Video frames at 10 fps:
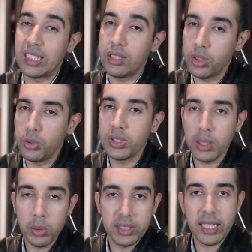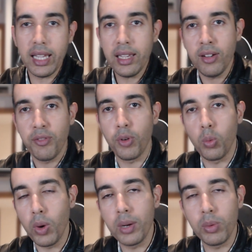news, I would say,
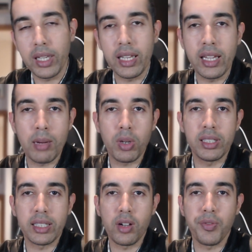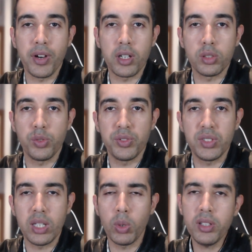for when we're gonna hear about the King of Fighters
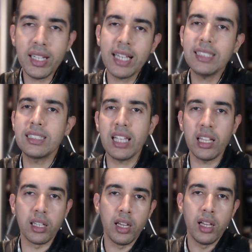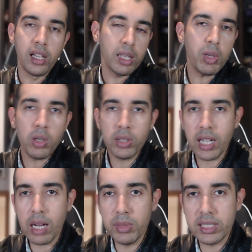15. What do you guys think? Let me know in the
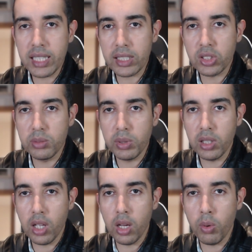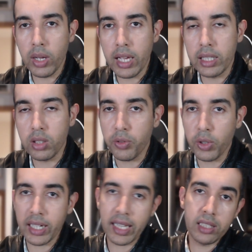comment section below, and don't
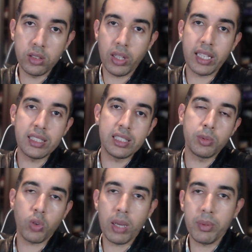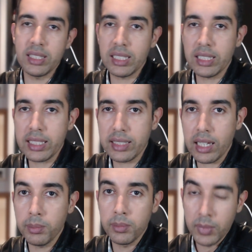forget again to like and subscribe, and until next
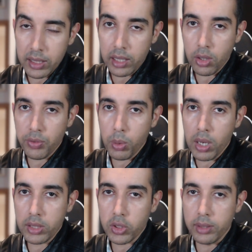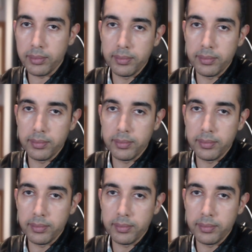time, thank you for watching.